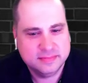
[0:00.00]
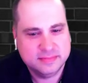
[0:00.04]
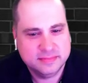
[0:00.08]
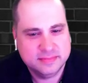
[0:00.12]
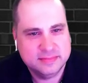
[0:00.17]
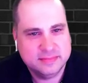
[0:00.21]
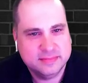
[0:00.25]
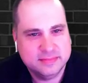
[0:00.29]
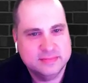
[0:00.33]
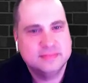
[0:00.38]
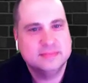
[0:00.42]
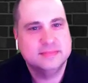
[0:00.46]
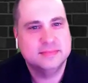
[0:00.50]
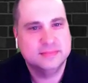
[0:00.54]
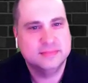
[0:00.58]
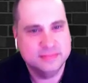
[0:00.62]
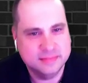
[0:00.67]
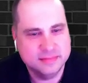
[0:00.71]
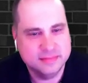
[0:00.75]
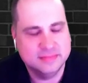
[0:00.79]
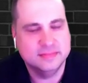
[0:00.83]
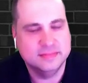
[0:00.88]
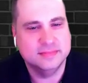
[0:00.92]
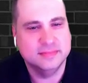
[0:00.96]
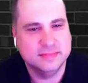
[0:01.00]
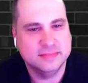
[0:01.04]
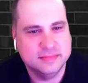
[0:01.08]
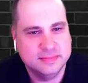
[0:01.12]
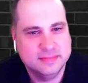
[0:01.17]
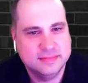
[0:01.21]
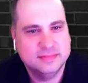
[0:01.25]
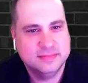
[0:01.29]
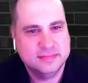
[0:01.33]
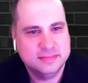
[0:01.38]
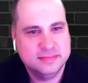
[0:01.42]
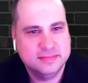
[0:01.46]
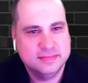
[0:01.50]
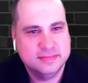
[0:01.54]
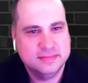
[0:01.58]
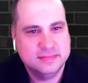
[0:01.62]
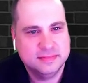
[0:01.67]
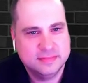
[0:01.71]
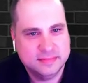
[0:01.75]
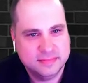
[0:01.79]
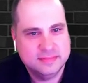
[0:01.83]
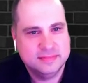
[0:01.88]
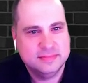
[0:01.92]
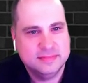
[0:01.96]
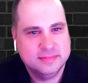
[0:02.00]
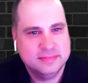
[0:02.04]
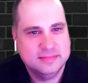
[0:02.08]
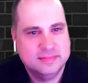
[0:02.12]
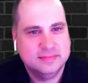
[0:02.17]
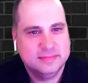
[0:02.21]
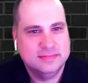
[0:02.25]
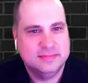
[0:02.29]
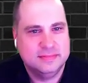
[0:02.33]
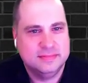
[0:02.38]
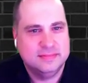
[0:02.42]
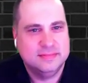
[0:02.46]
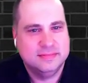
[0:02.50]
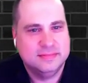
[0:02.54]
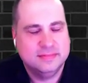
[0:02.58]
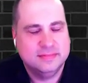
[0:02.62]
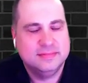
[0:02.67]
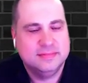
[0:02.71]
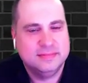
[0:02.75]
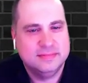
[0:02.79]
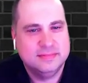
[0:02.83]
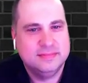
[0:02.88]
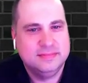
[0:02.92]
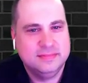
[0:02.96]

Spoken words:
[no speech]